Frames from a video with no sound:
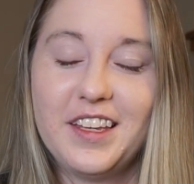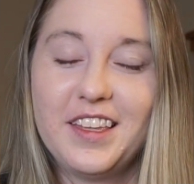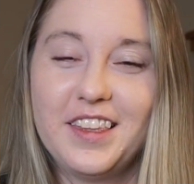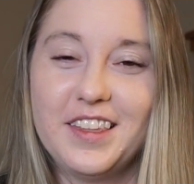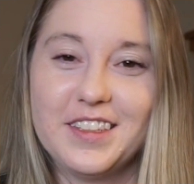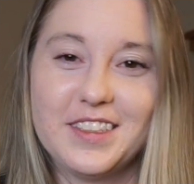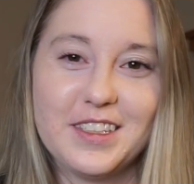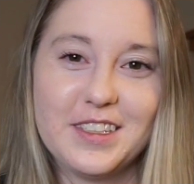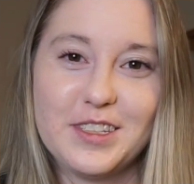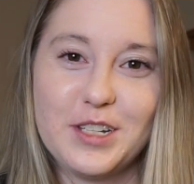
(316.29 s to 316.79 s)

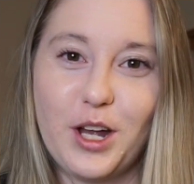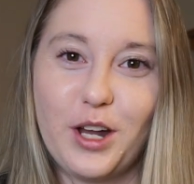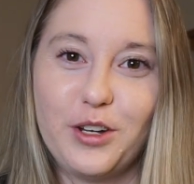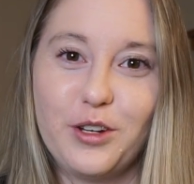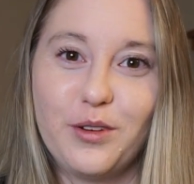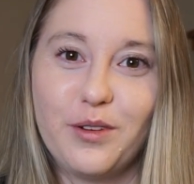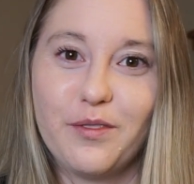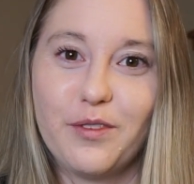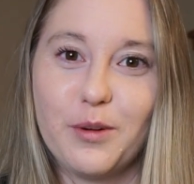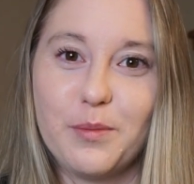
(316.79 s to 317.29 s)
This is not
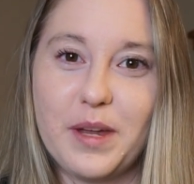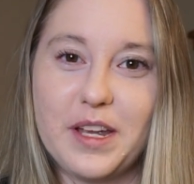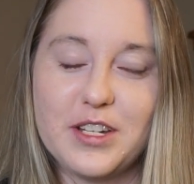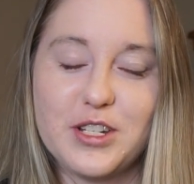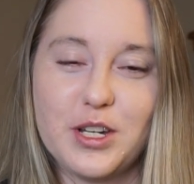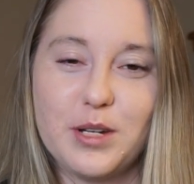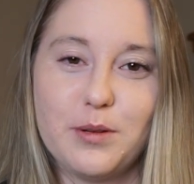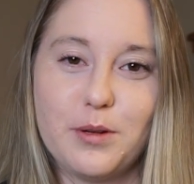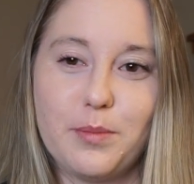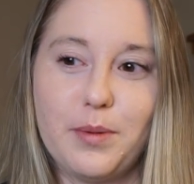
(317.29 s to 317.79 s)
new
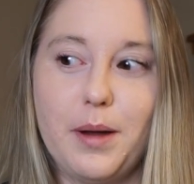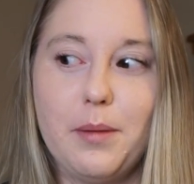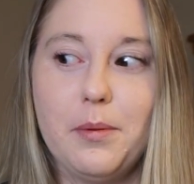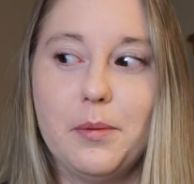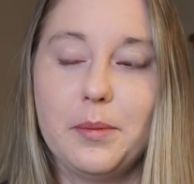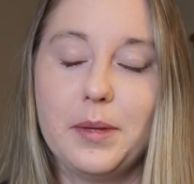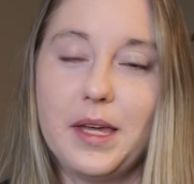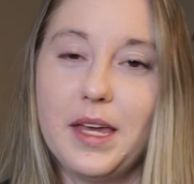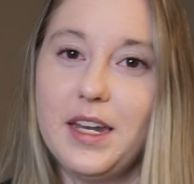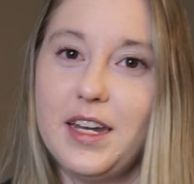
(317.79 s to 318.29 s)
information to
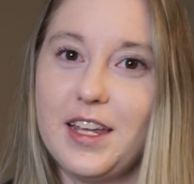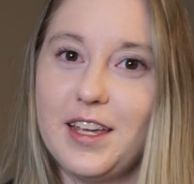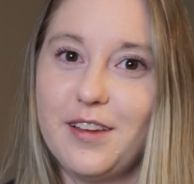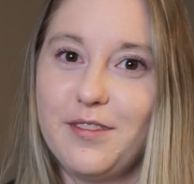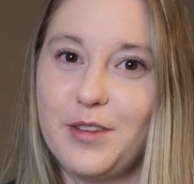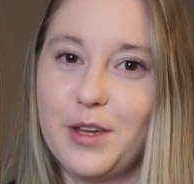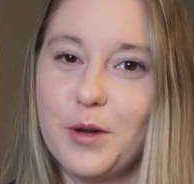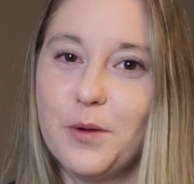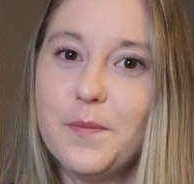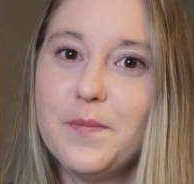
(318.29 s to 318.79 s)
probably any of
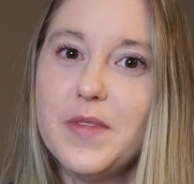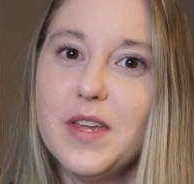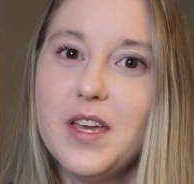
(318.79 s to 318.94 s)
you.